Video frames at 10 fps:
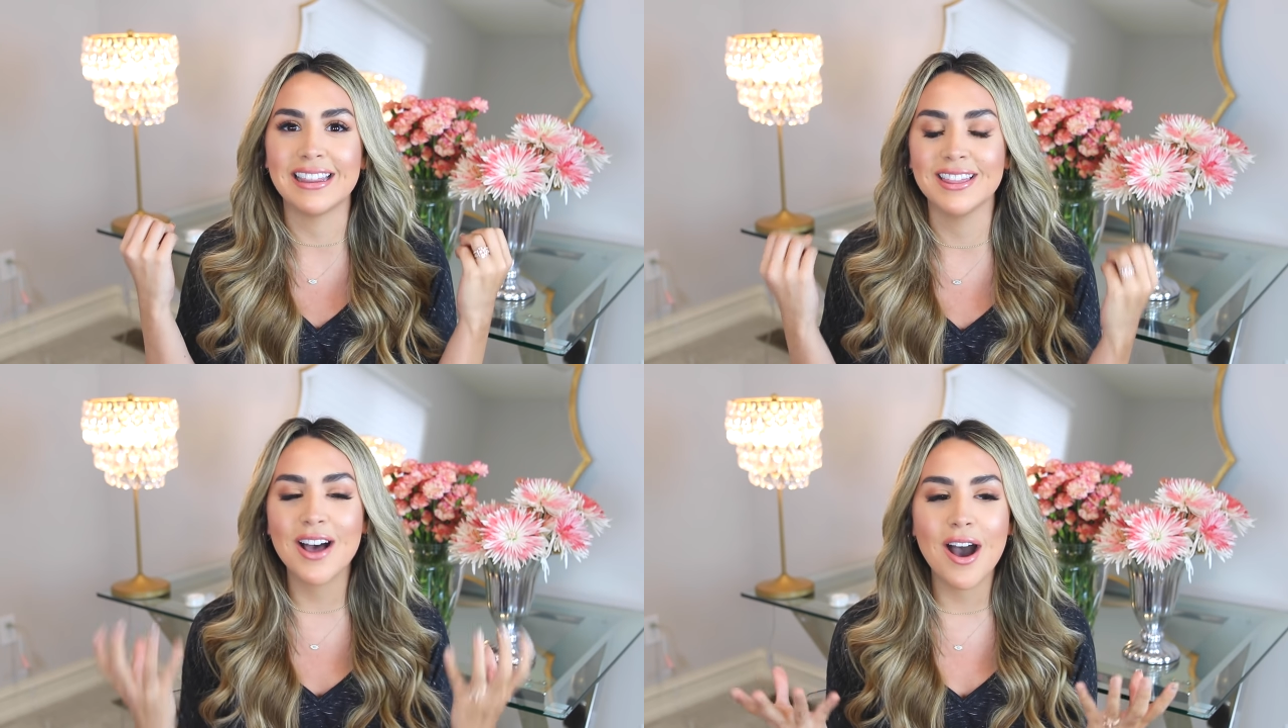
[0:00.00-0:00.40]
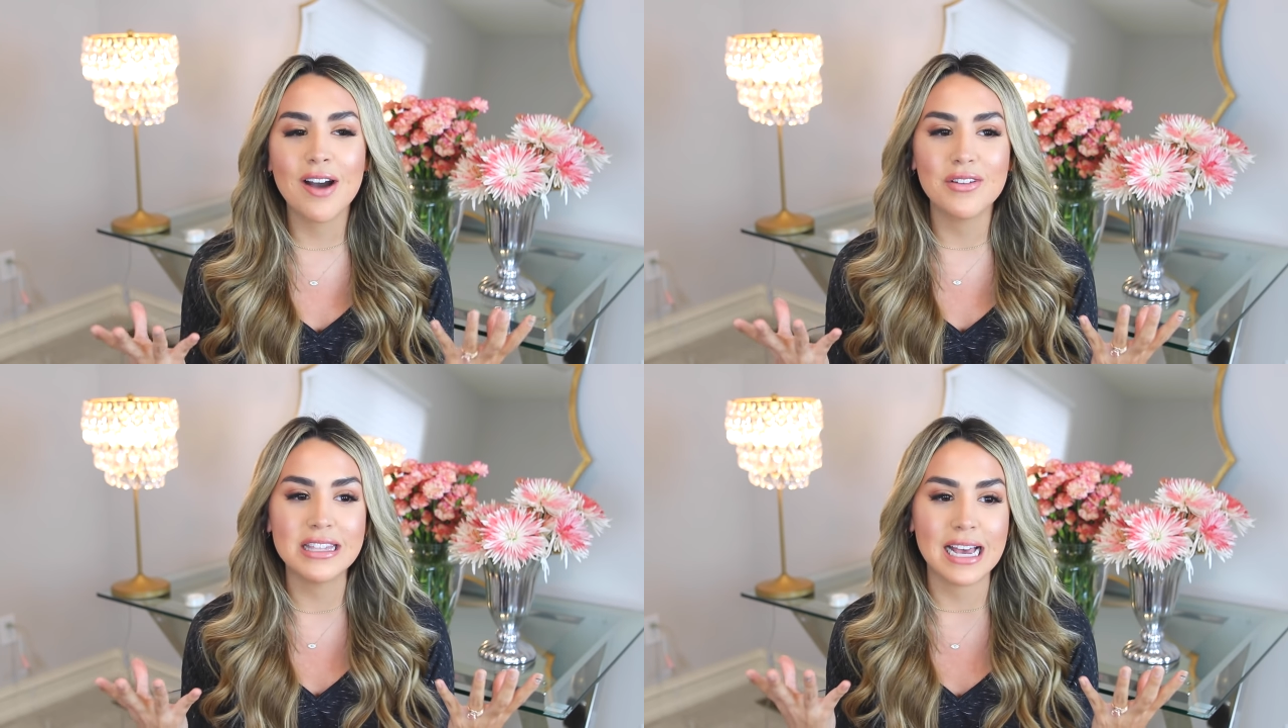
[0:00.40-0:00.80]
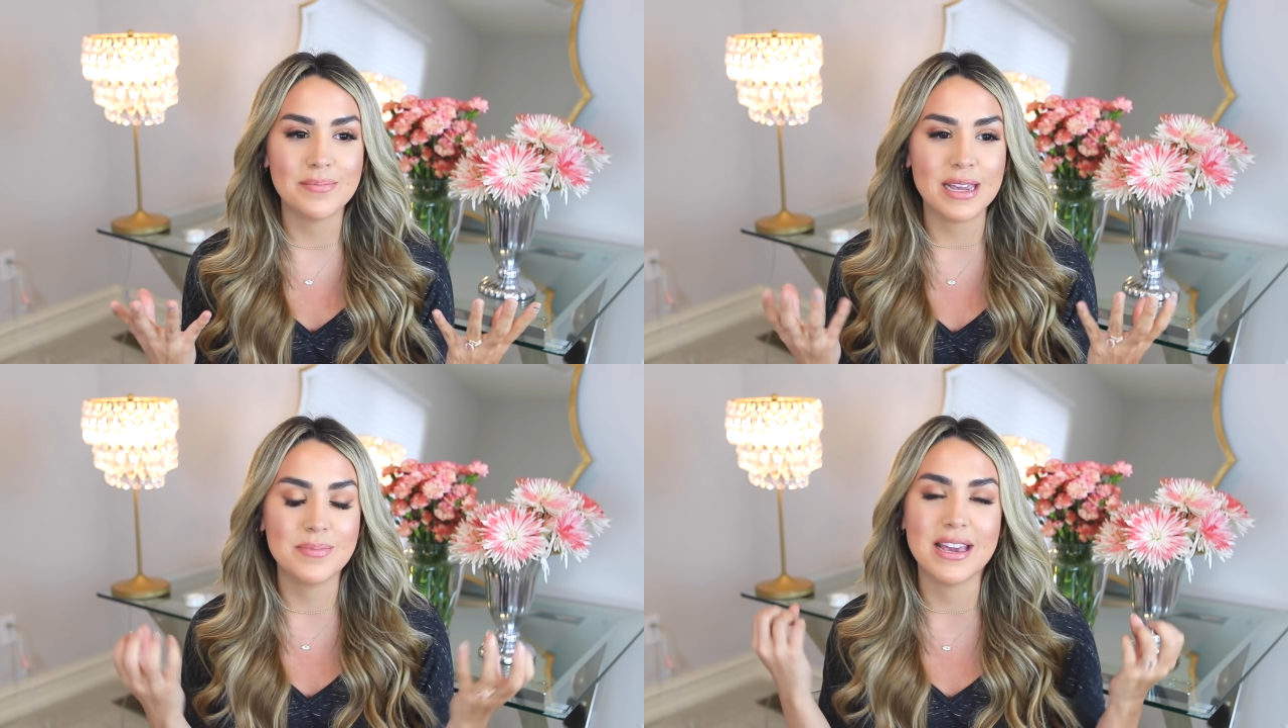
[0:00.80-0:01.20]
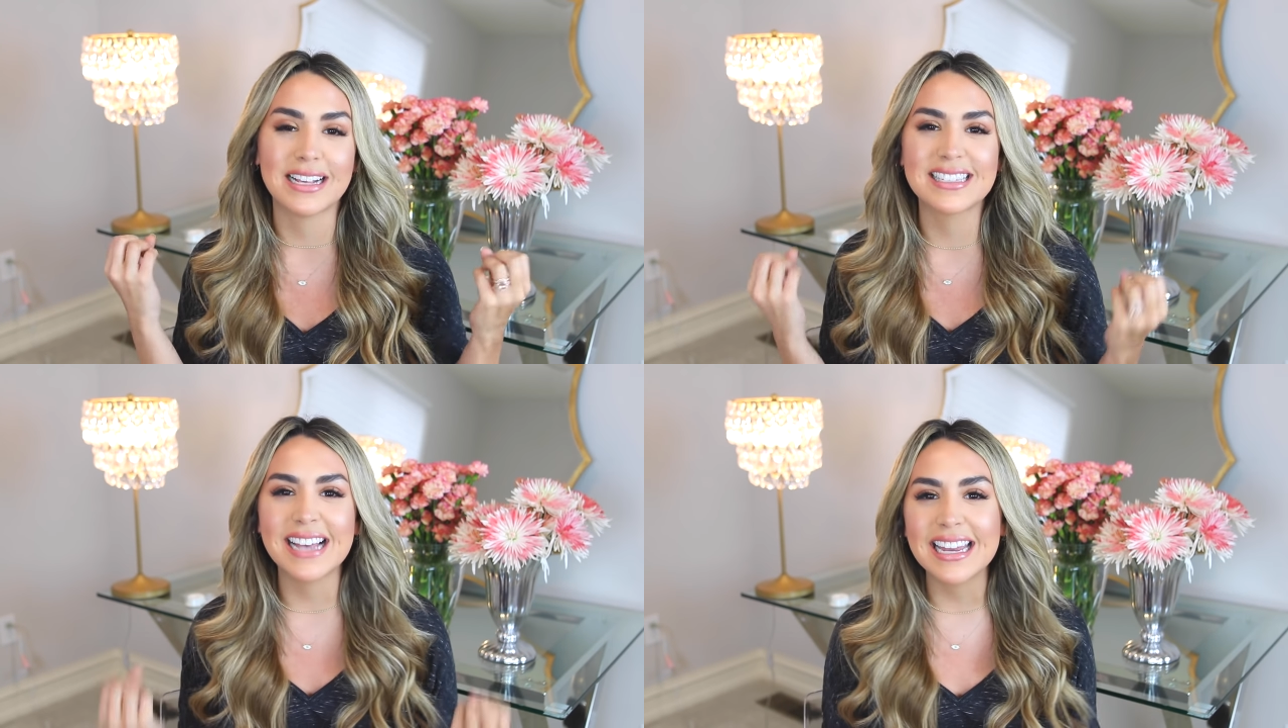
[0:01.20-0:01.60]
love and that make me
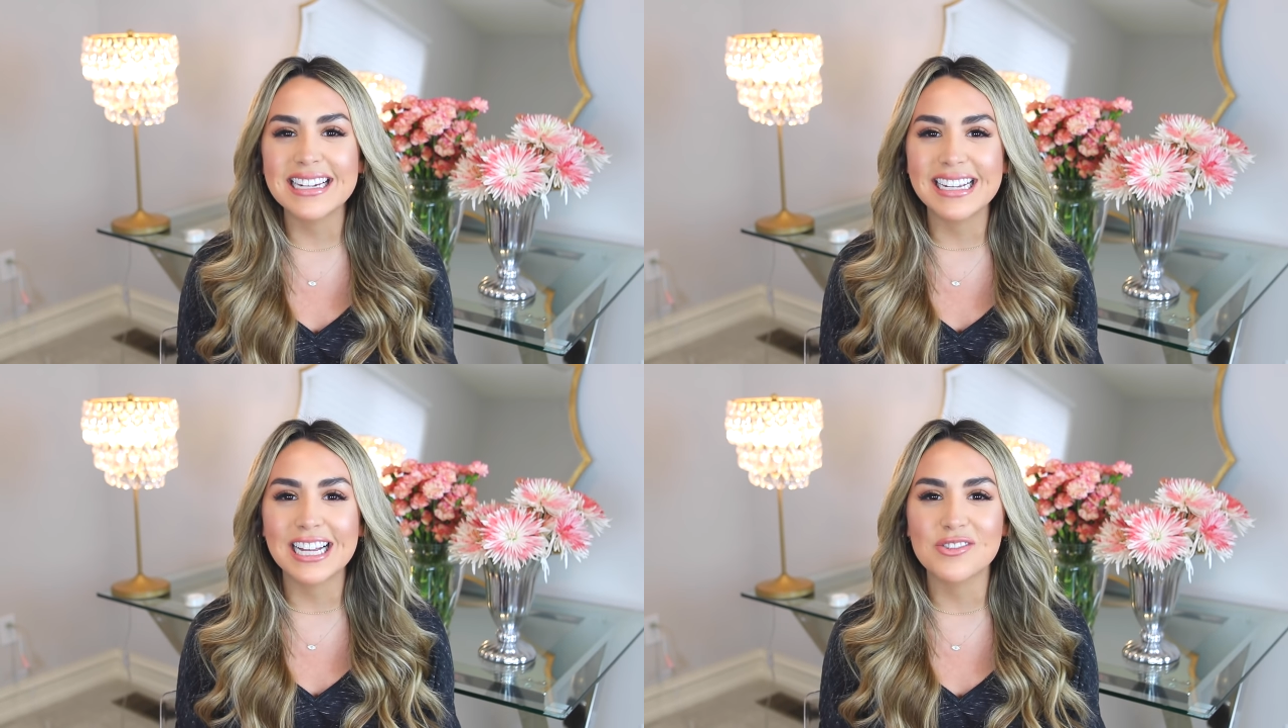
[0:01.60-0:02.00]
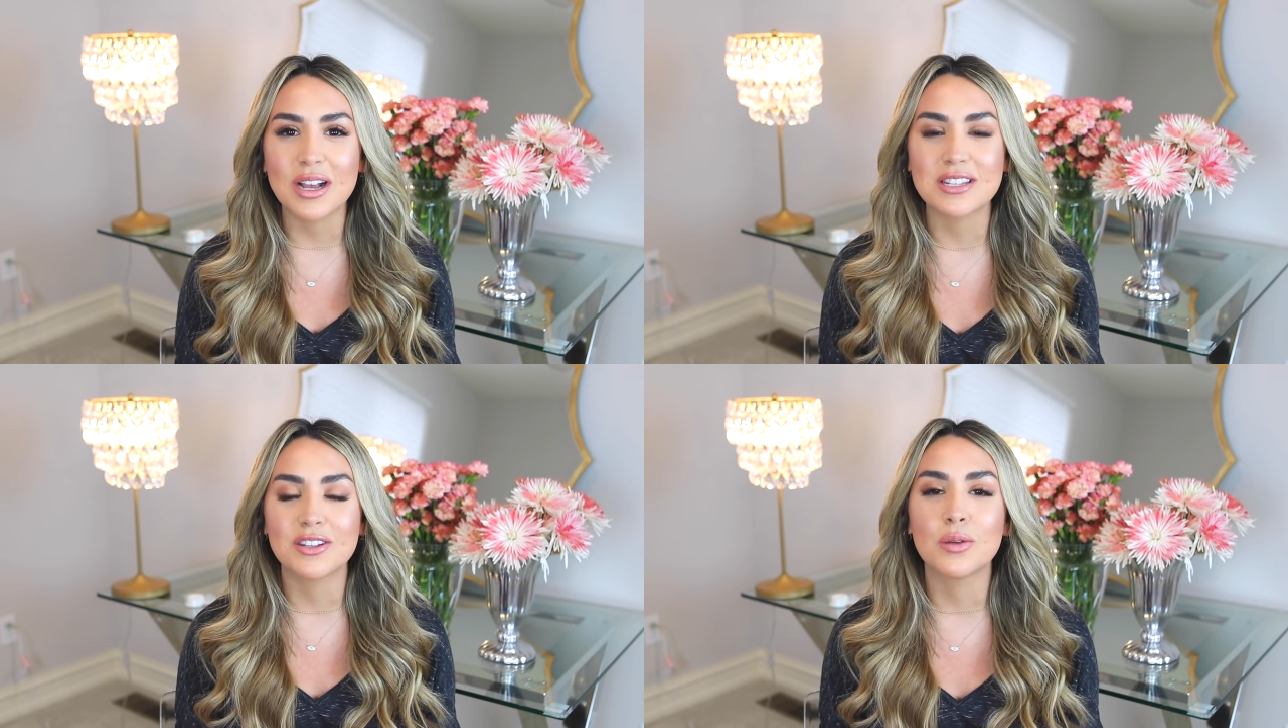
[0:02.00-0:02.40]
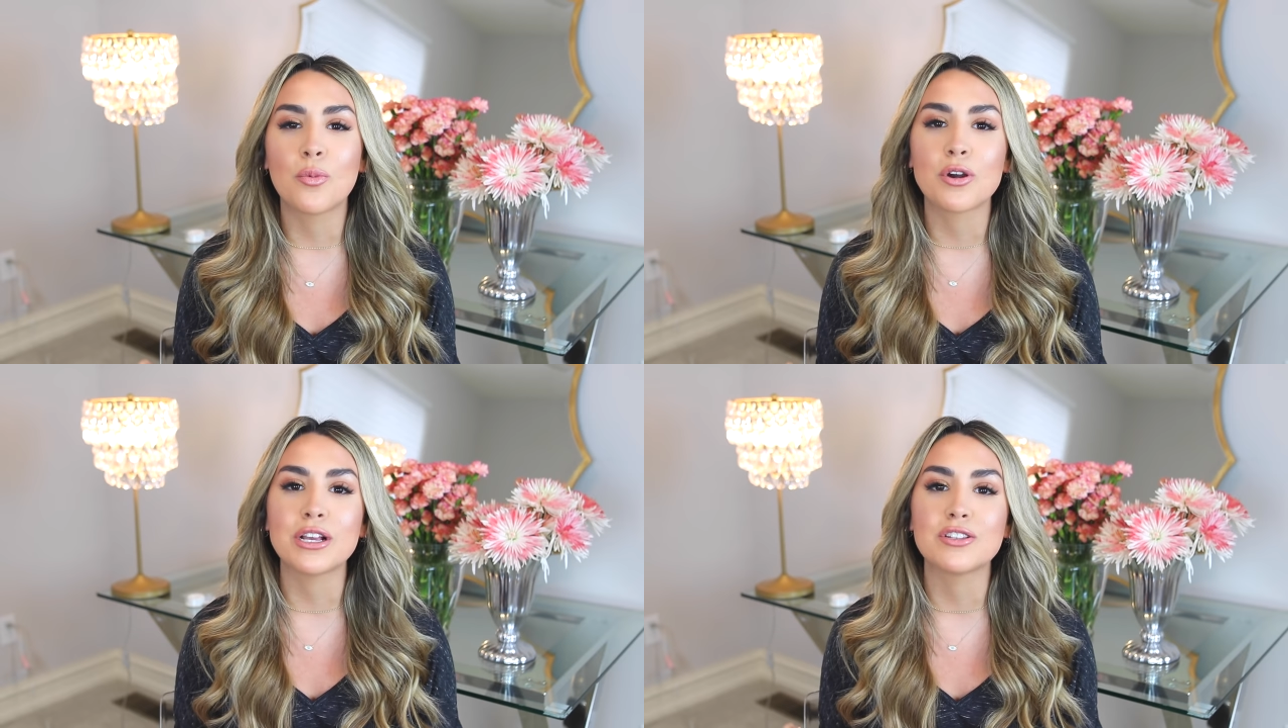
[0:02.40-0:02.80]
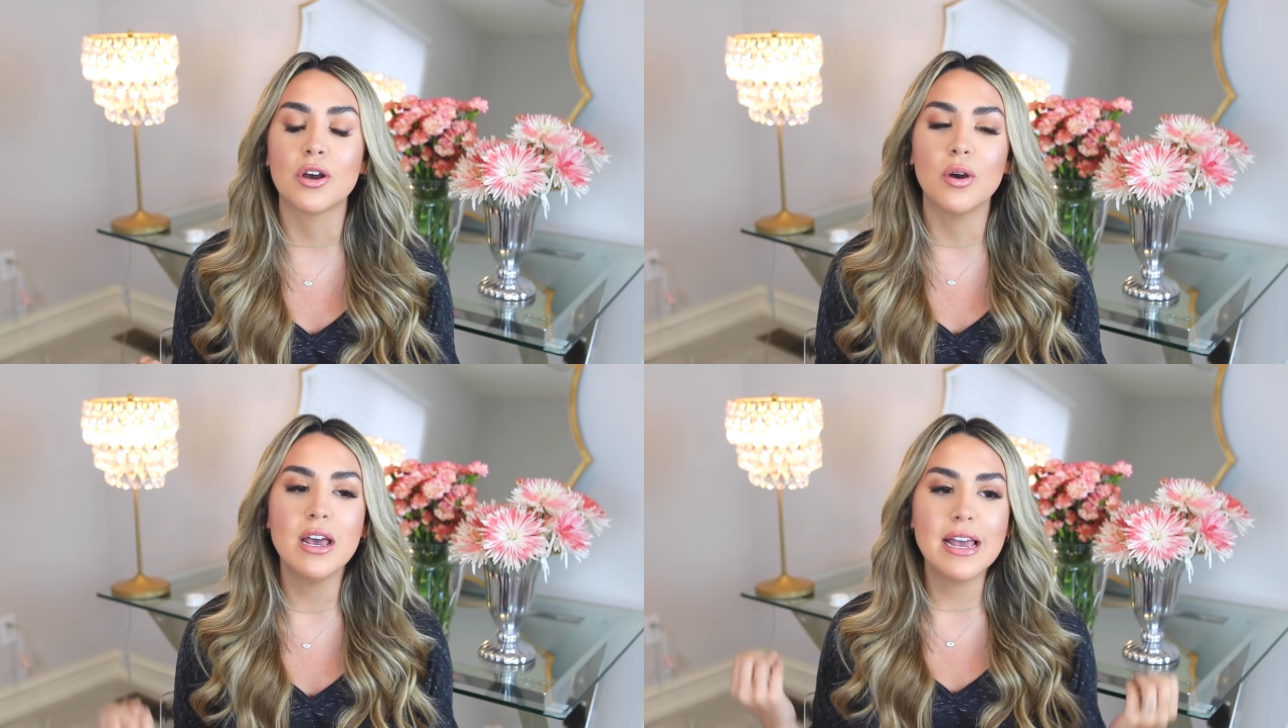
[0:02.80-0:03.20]
excited to get dressed in the morning.
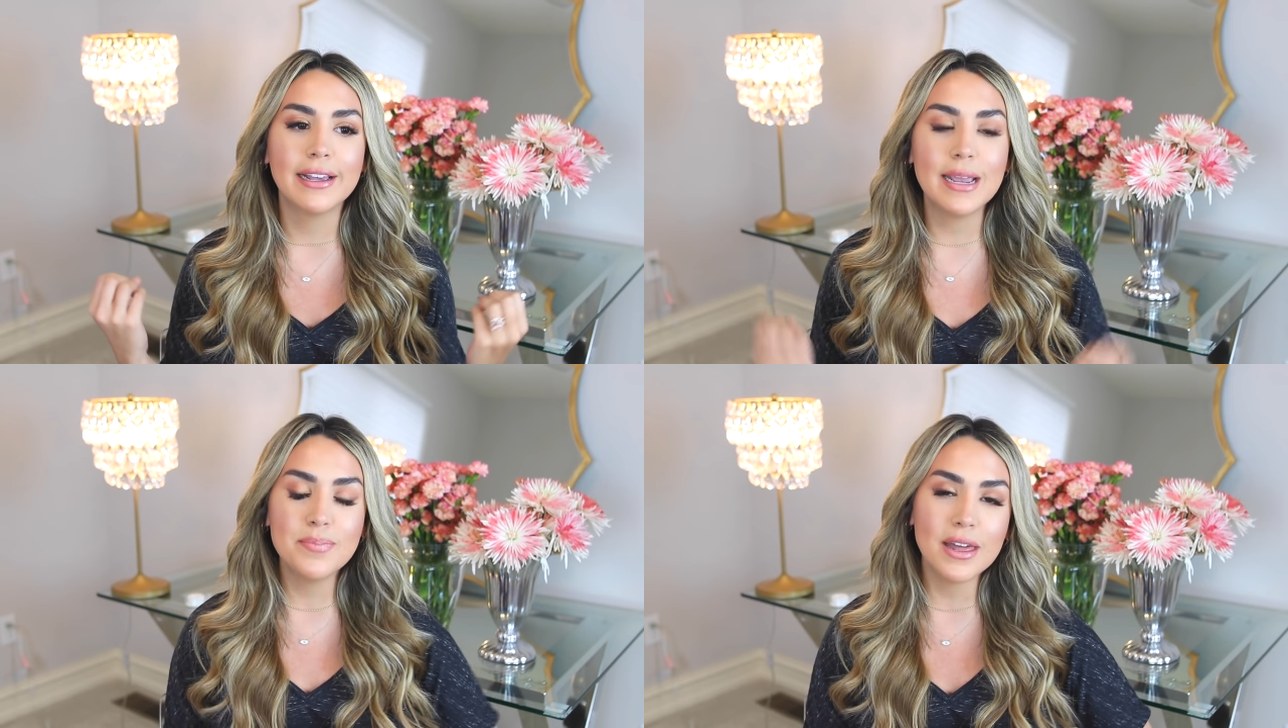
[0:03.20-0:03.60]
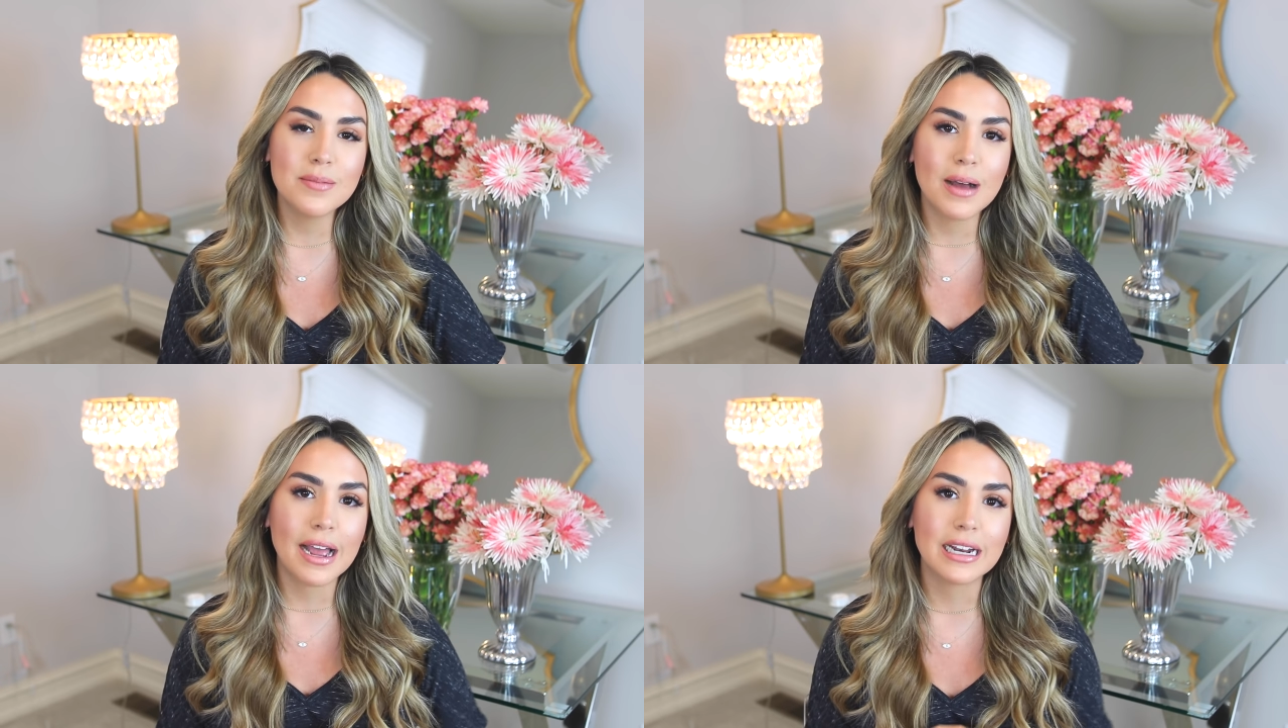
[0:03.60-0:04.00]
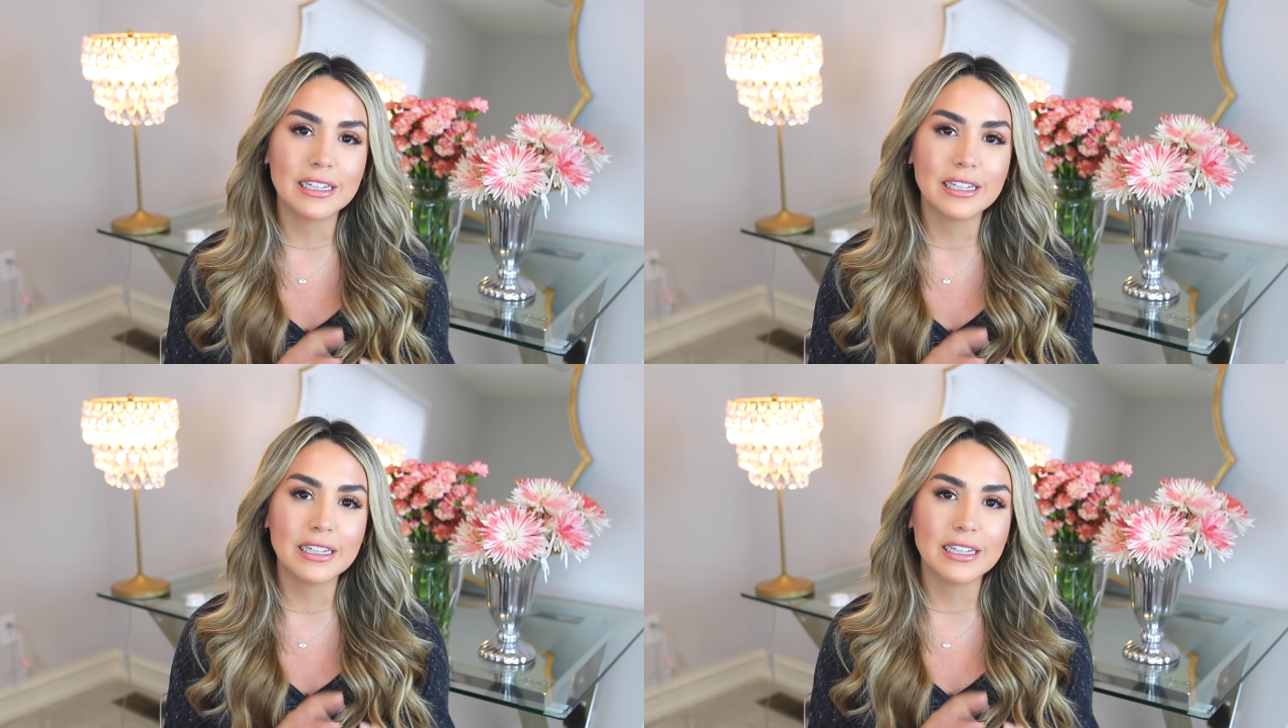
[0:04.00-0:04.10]
So keep that in mind.